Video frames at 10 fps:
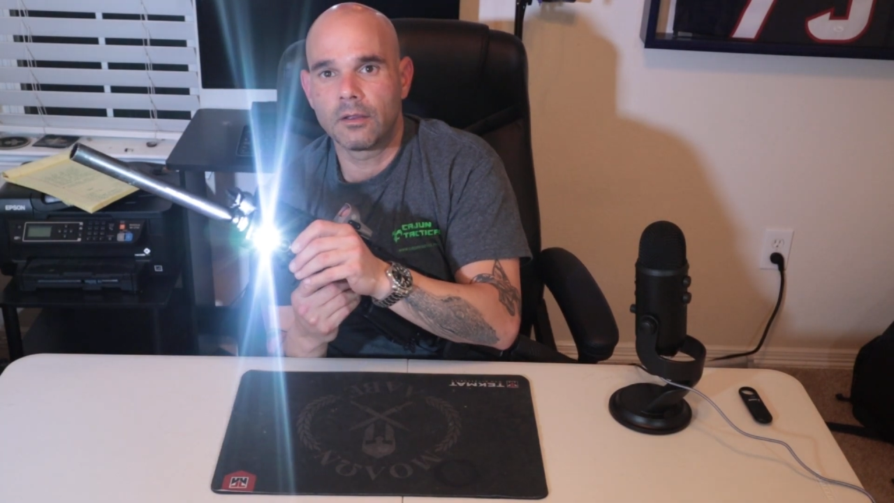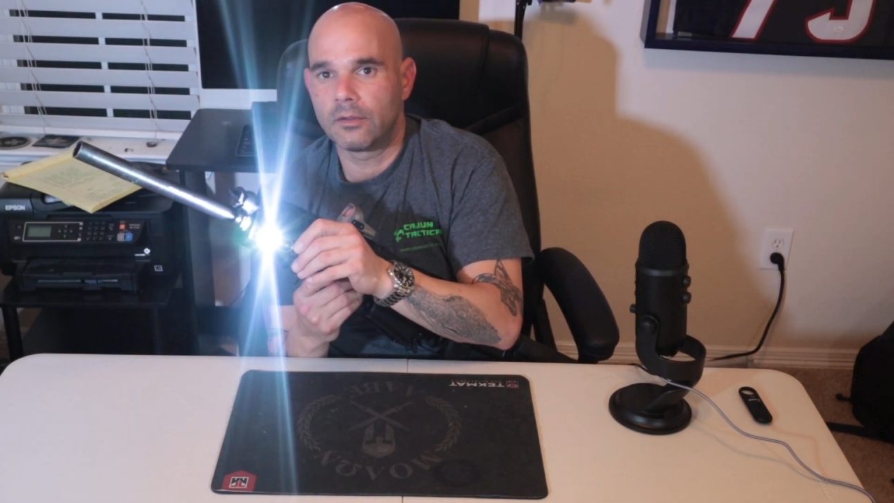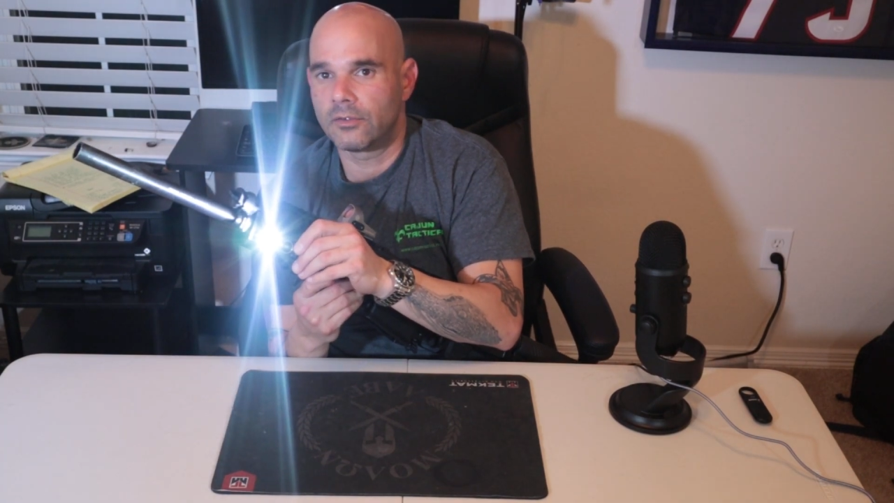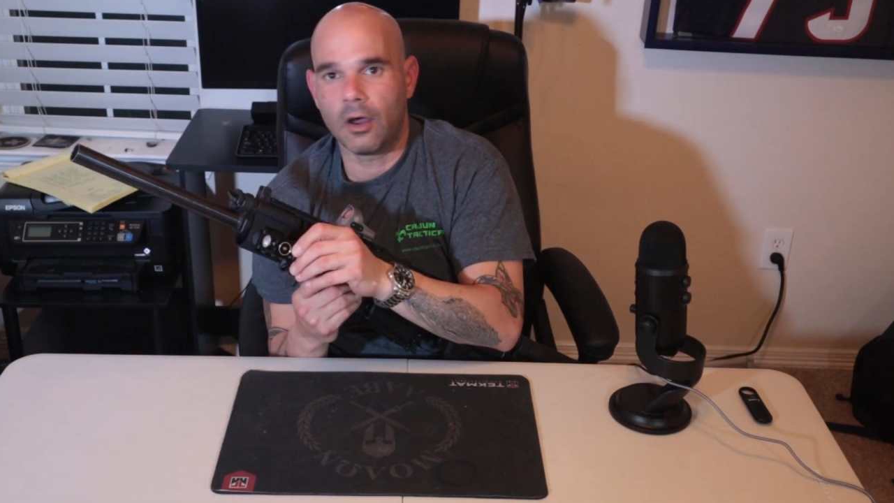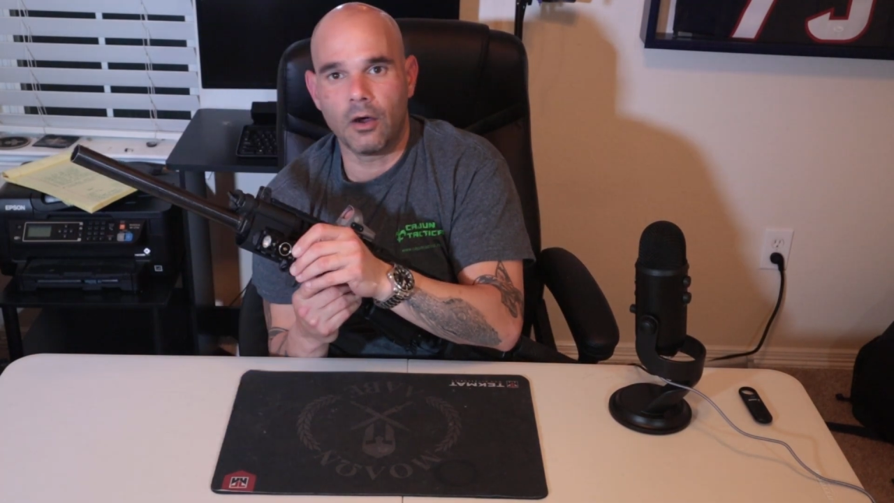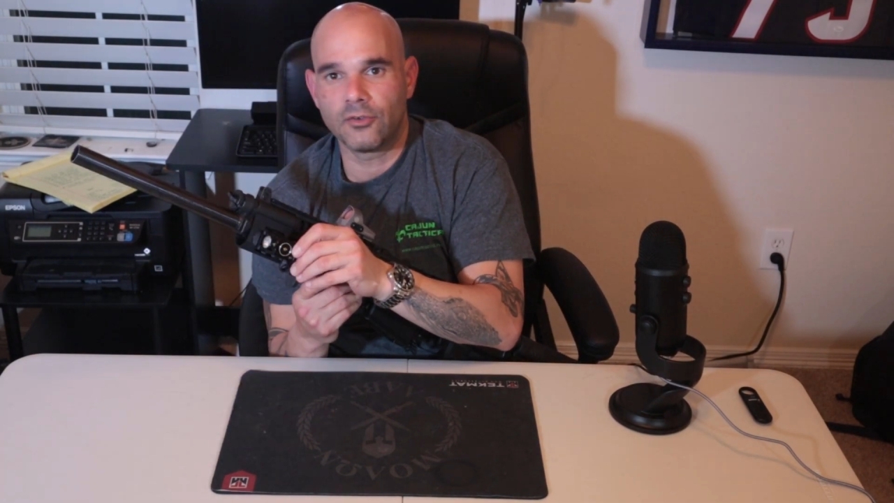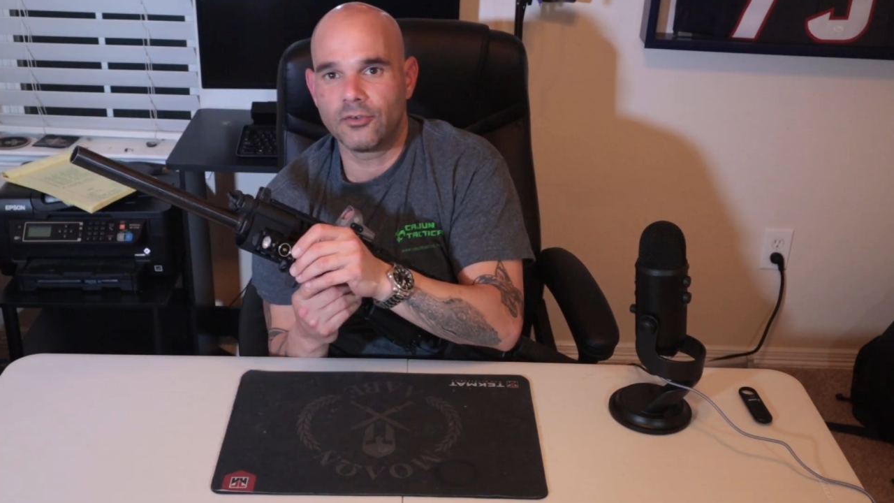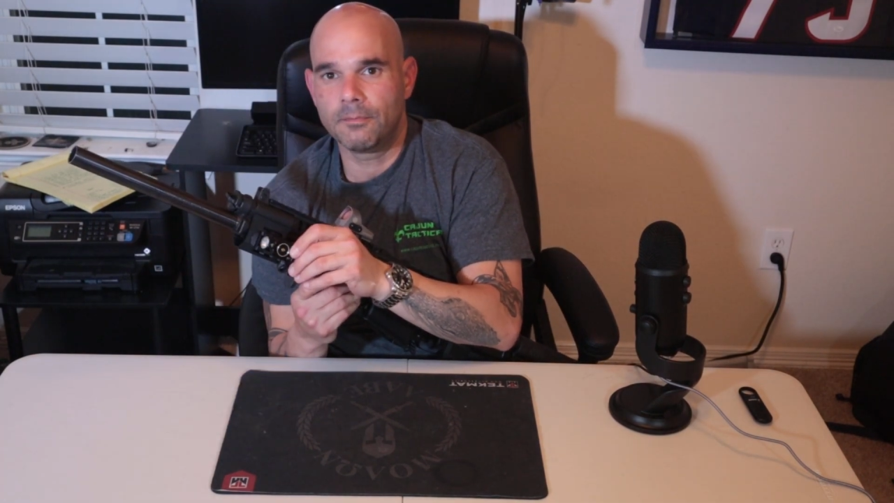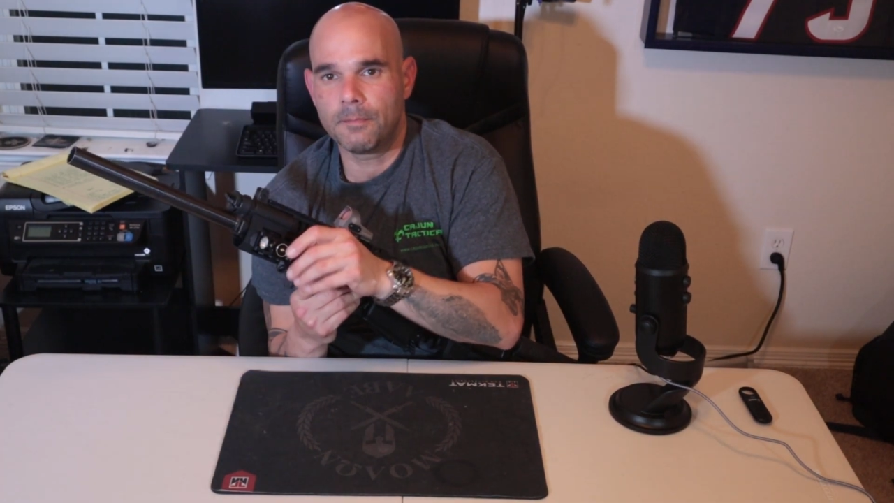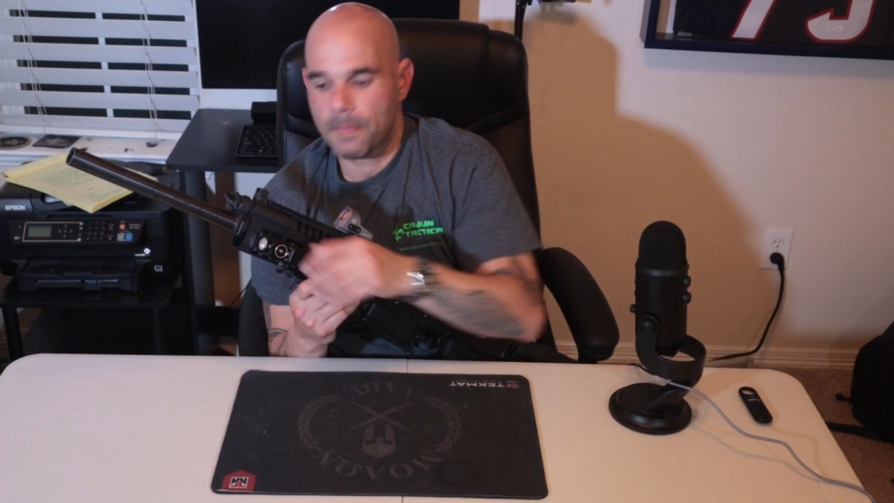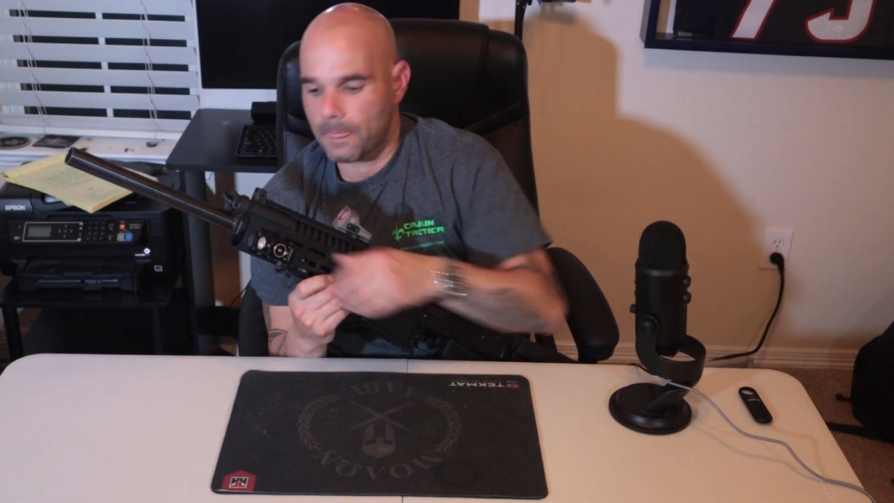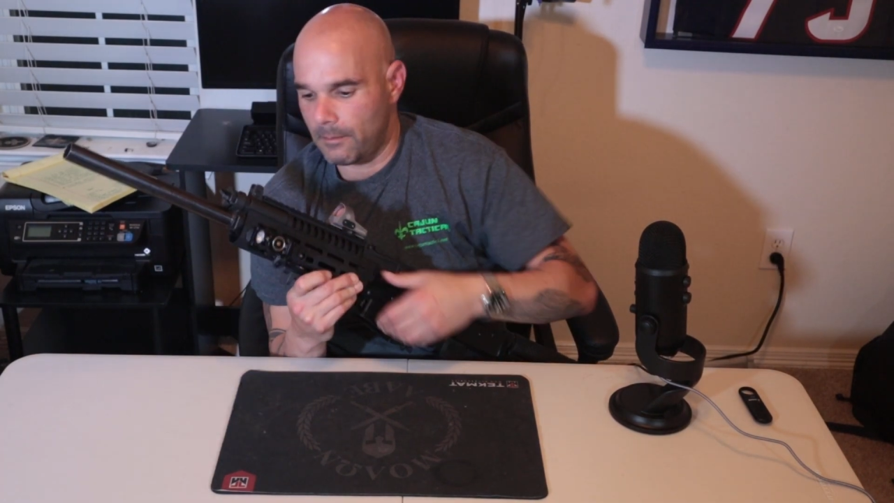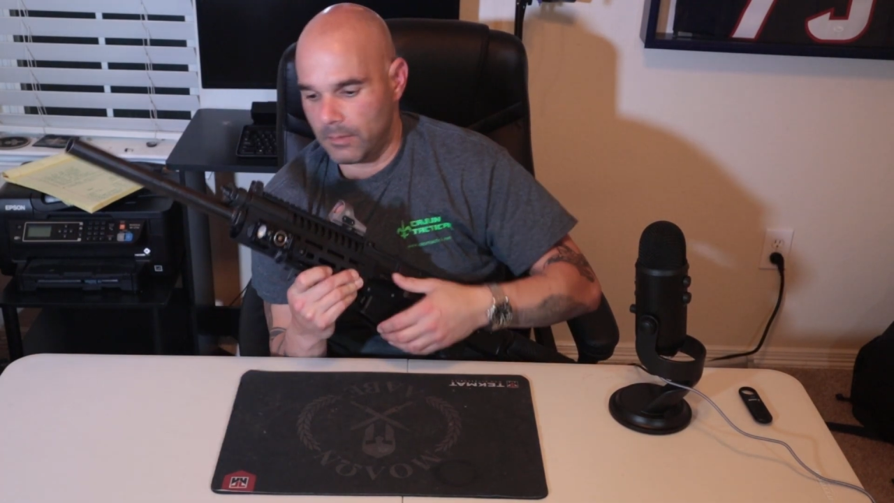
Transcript: It's awesome. I